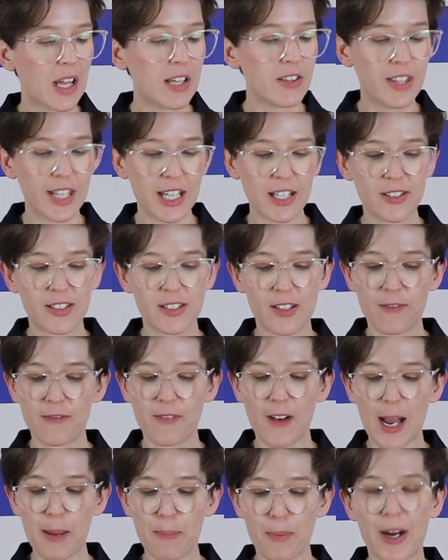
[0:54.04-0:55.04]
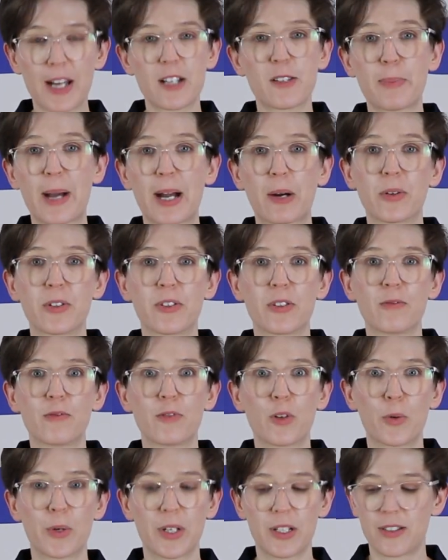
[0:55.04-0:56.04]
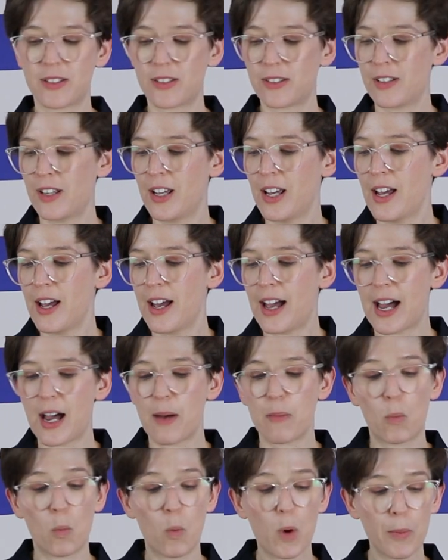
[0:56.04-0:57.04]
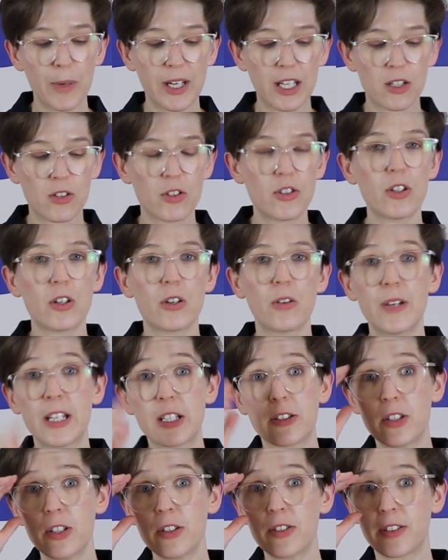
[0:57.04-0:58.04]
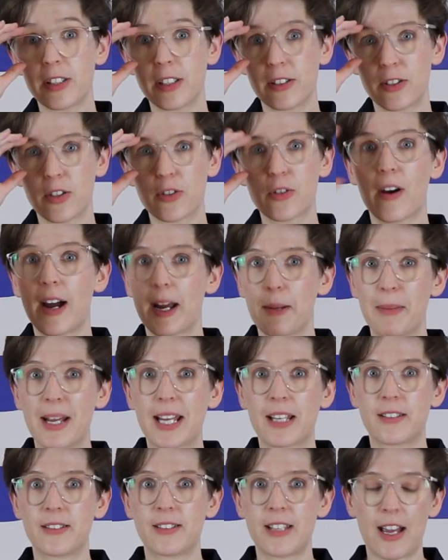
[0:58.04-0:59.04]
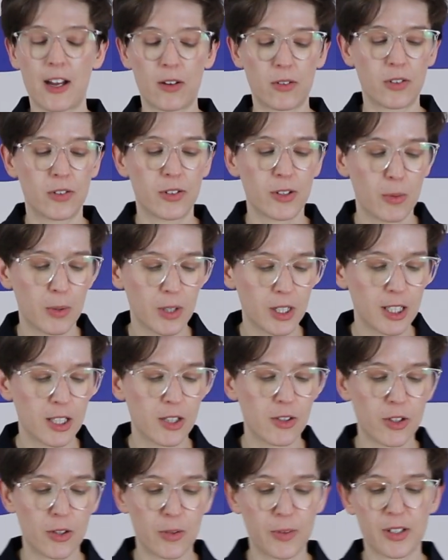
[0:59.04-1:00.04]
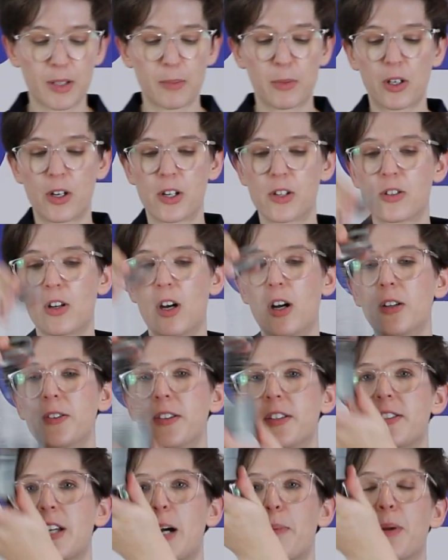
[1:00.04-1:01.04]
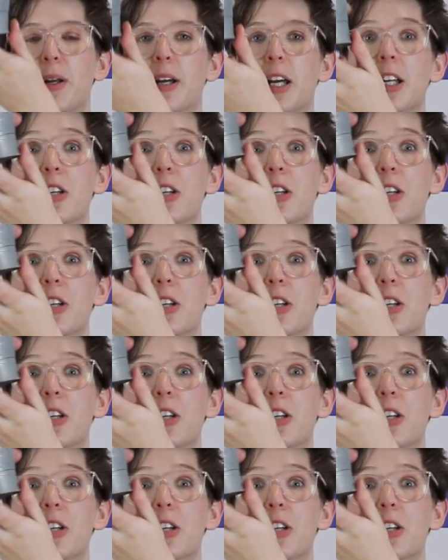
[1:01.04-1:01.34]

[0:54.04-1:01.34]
This vibrates backwards and forwards. What we can do is use this to try and make a sound. So what I'm going to do is I'm going to hold this up and I'm